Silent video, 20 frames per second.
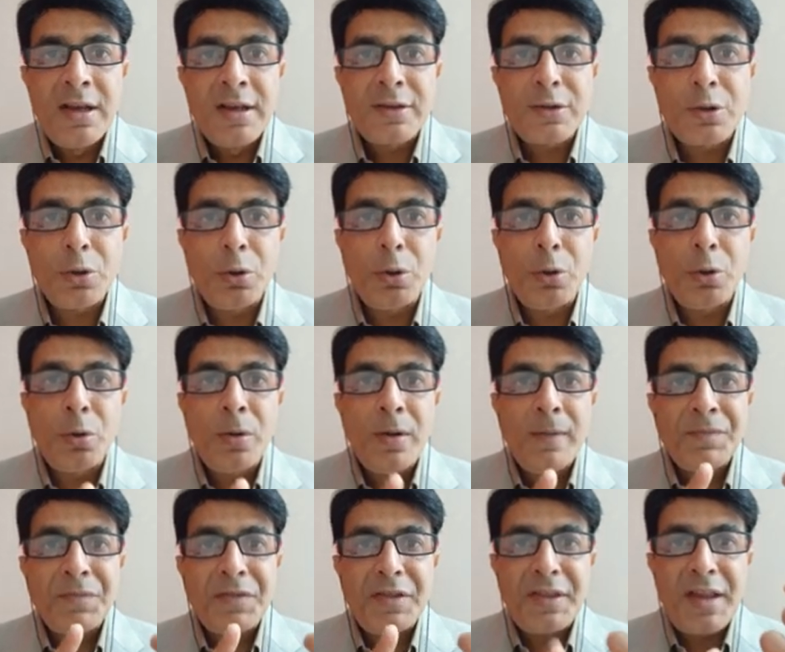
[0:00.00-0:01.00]

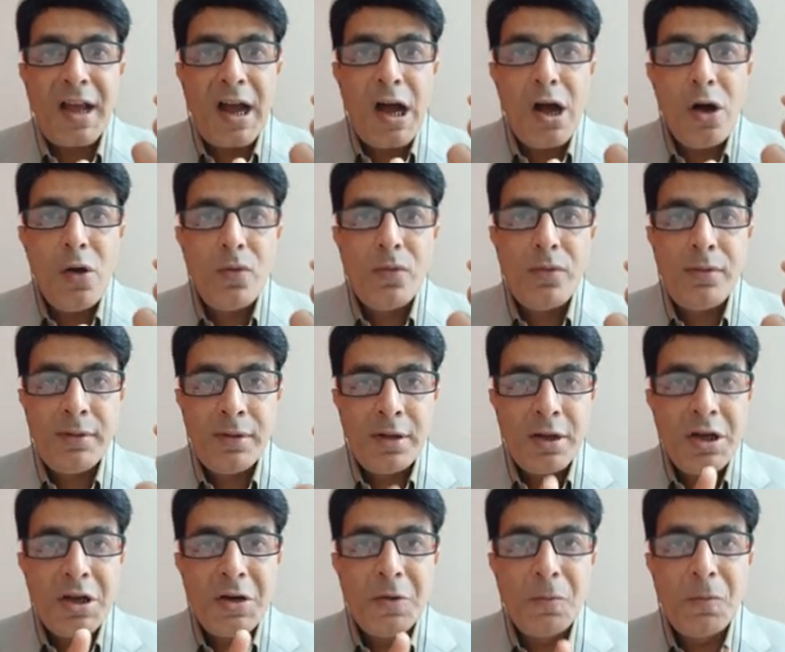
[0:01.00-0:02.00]
So
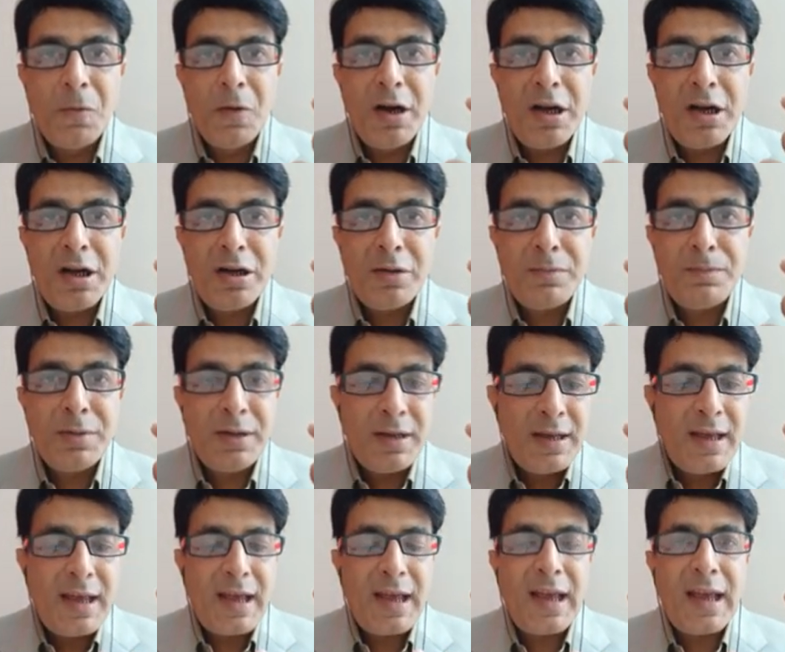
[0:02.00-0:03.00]
noun, verb
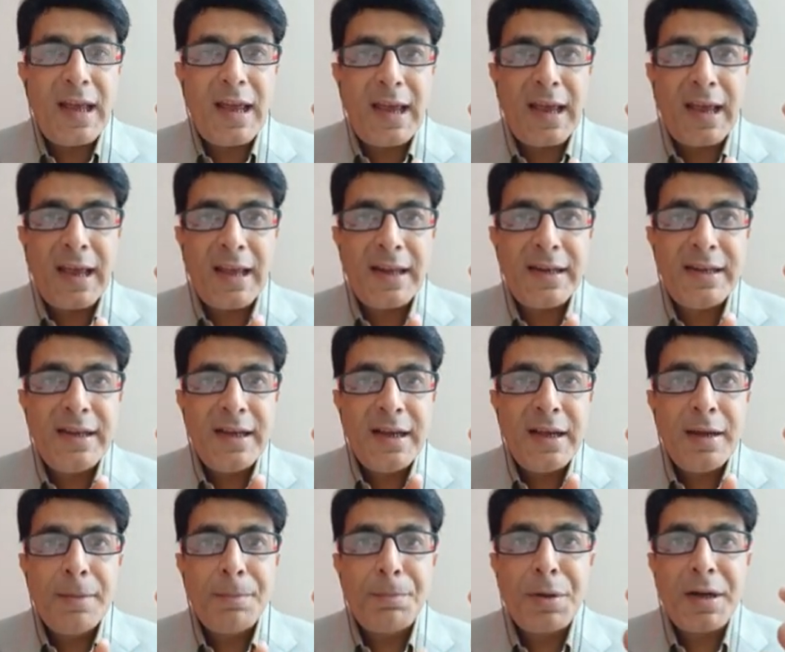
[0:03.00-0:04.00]
and
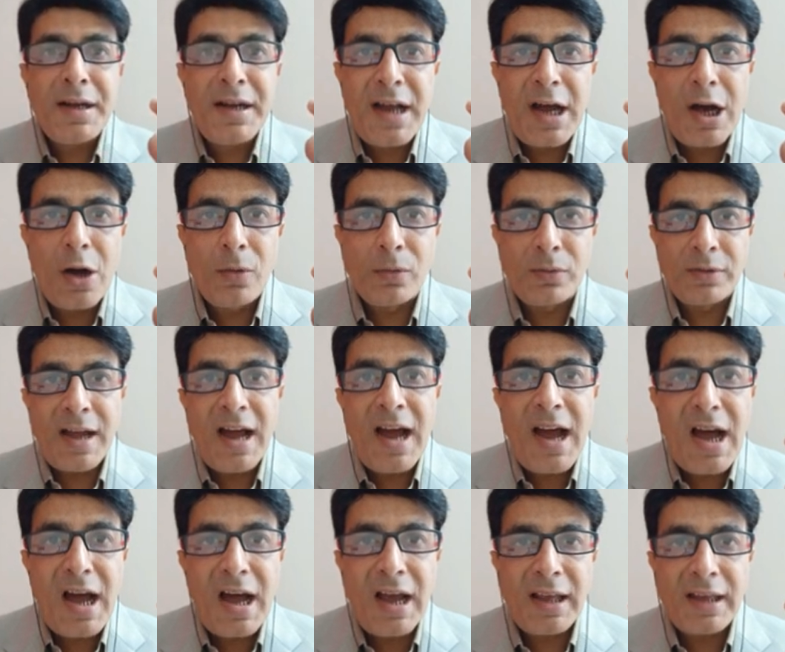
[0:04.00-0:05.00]
pronoun
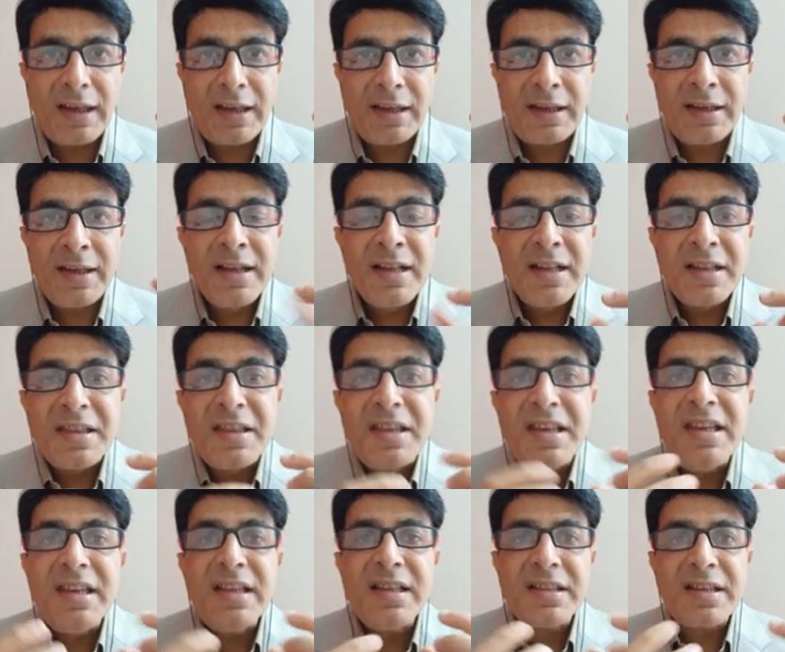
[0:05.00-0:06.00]
I,
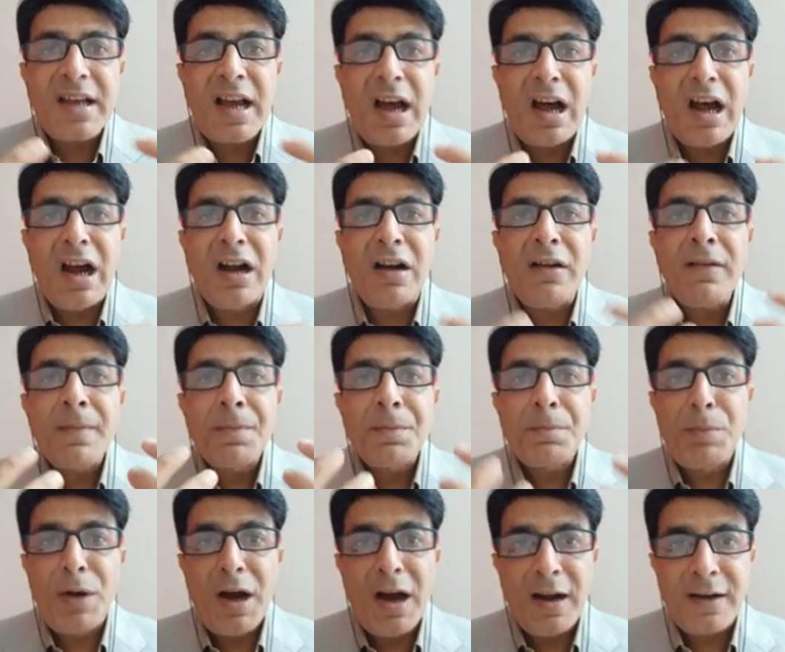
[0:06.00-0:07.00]
these are
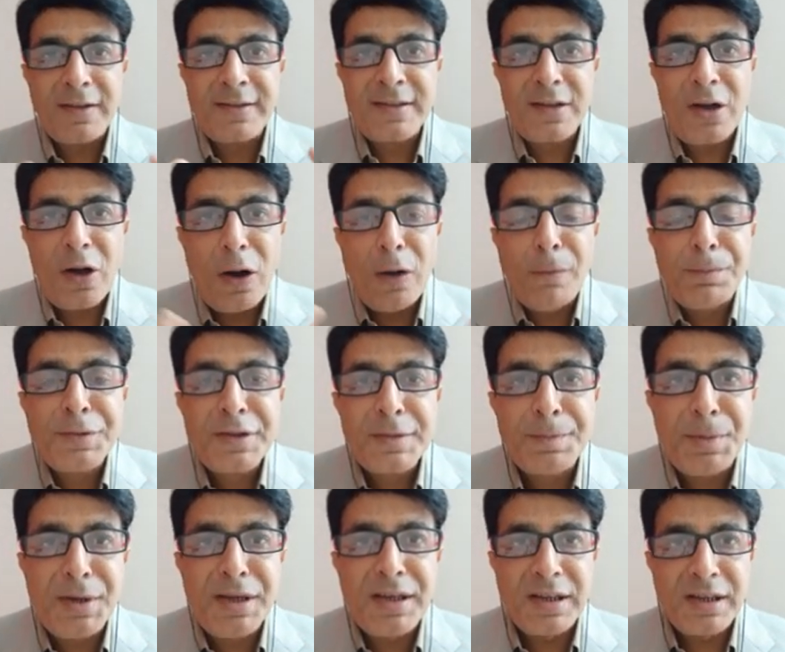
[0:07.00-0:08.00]
parts of
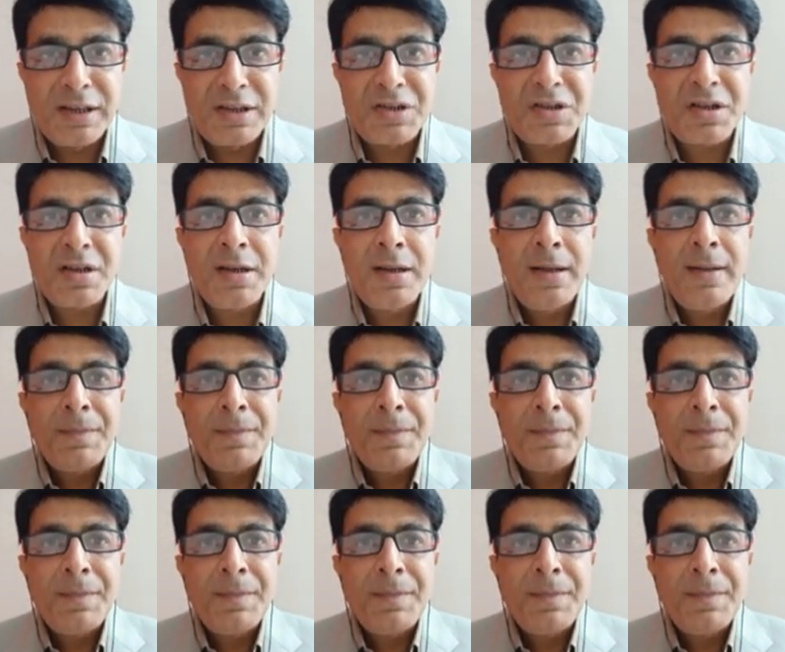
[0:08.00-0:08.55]
speech.